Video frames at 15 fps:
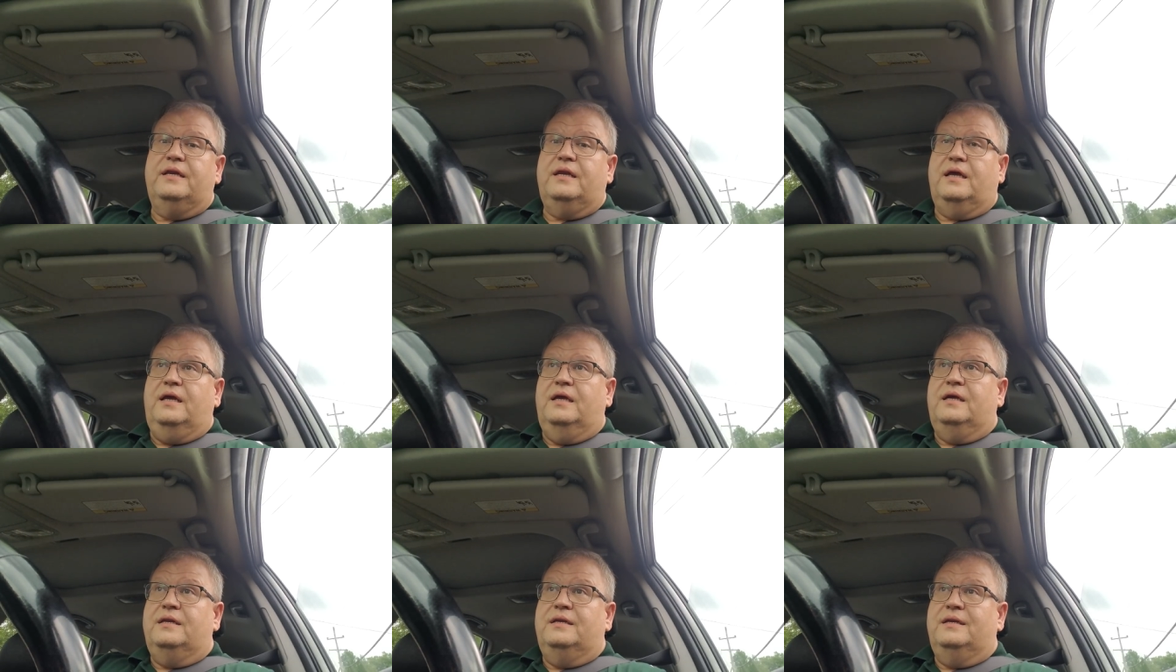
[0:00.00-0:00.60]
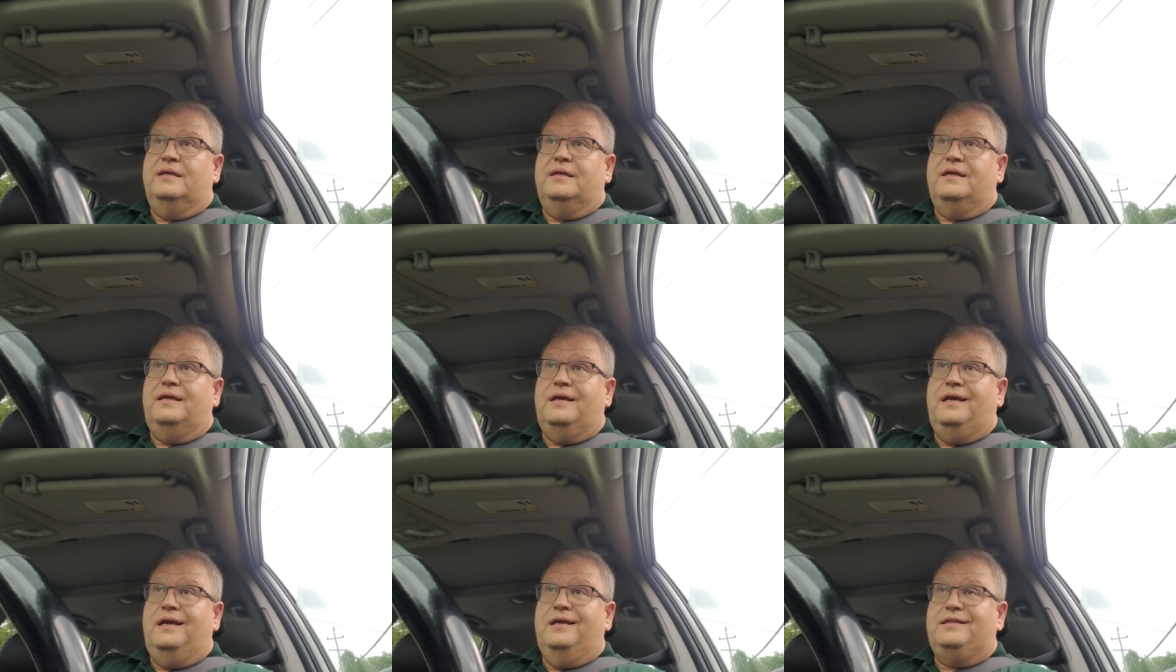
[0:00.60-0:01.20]

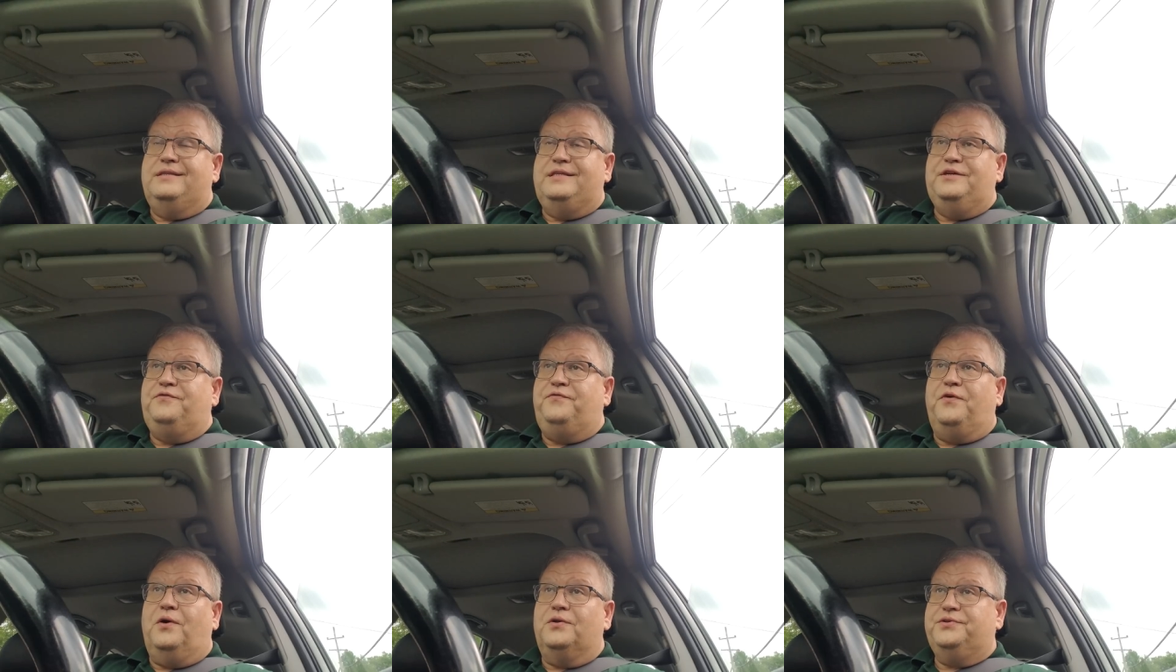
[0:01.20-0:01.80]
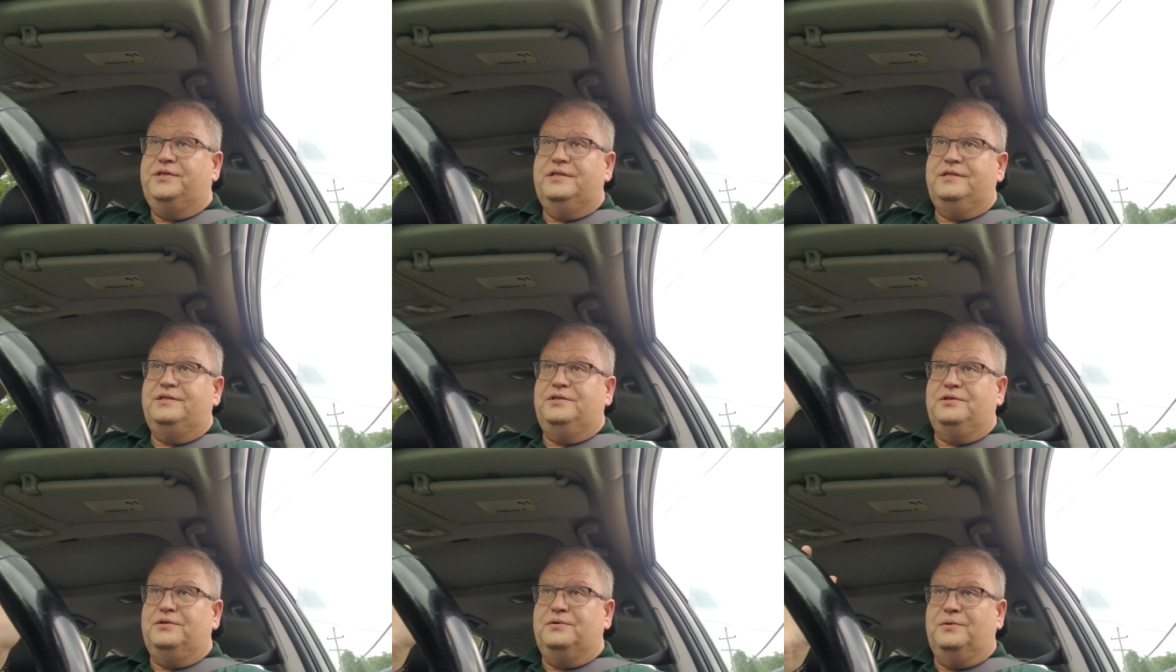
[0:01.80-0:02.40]
and it defaulted
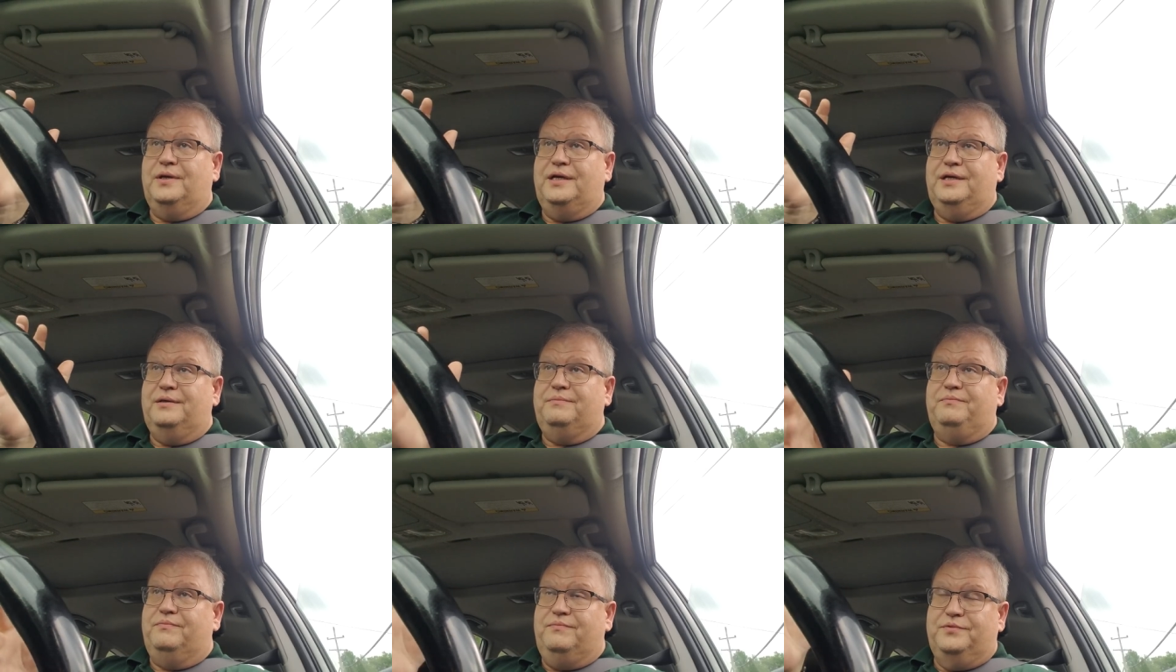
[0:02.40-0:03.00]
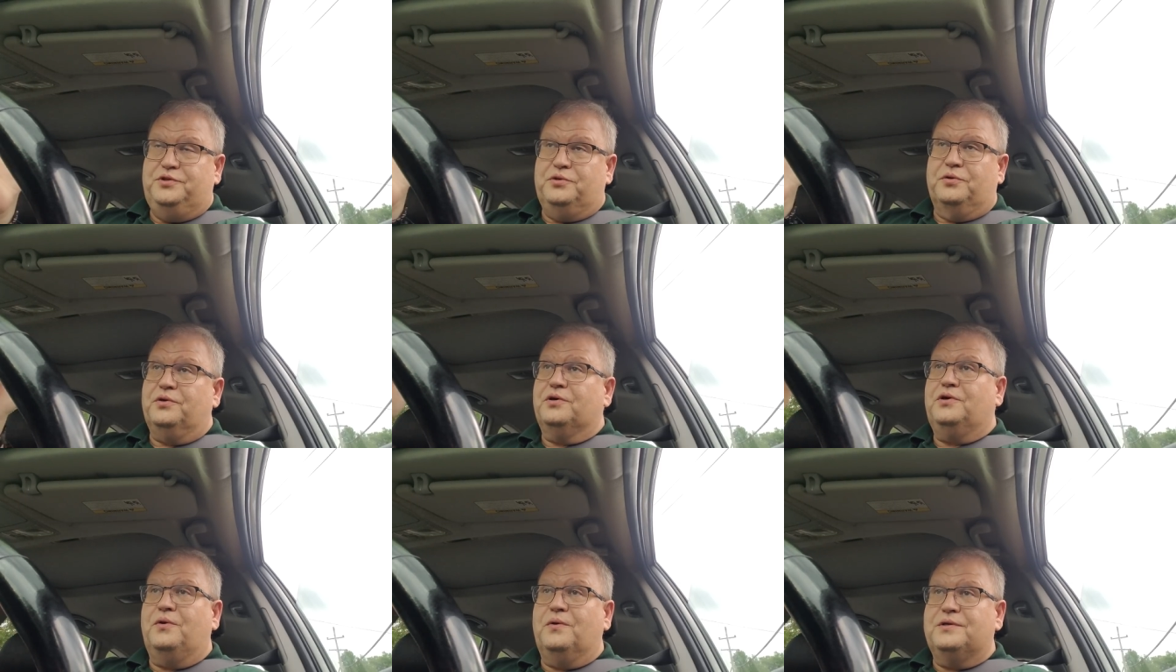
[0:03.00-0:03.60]
to a shorter
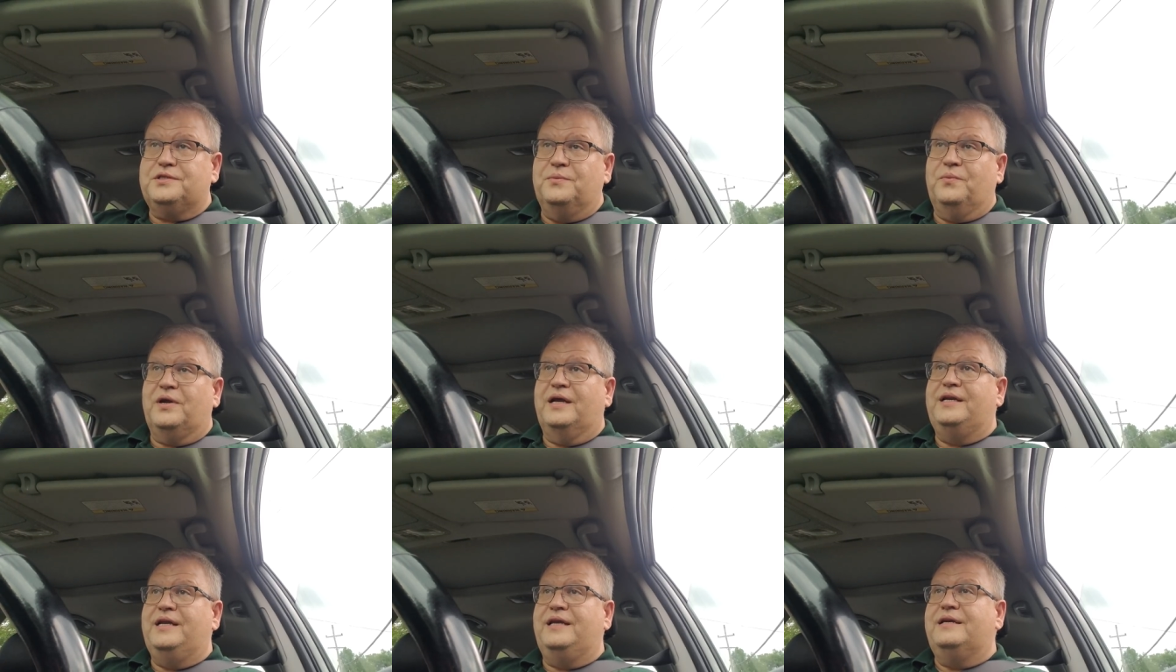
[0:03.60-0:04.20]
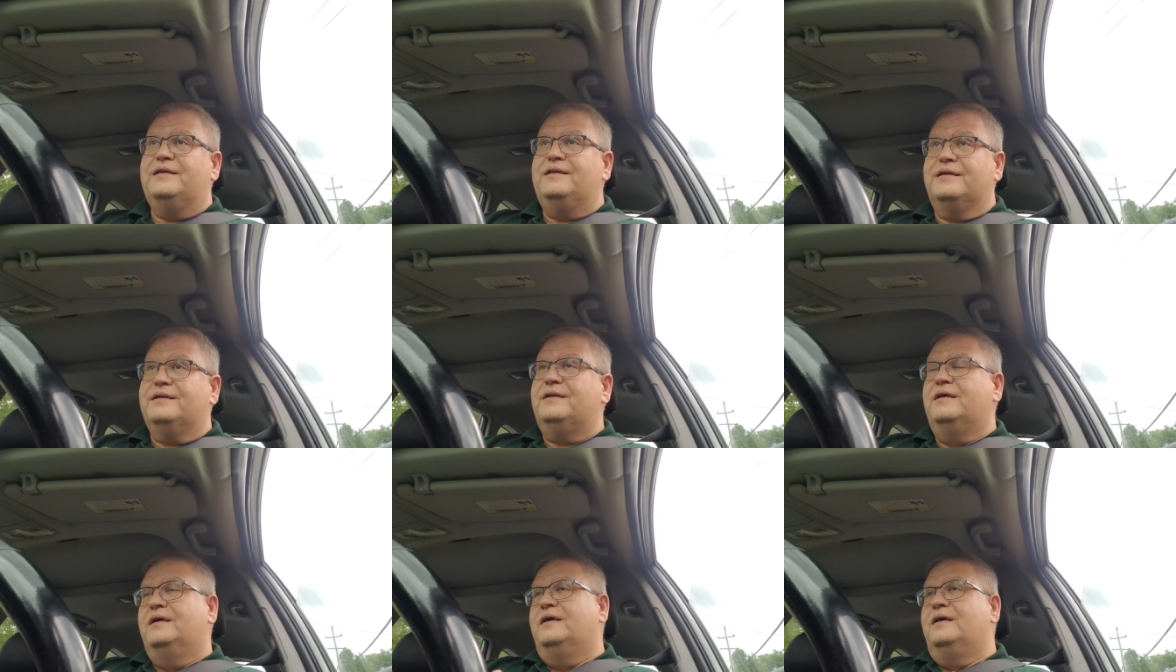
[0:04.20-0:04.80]
course than what I needed, and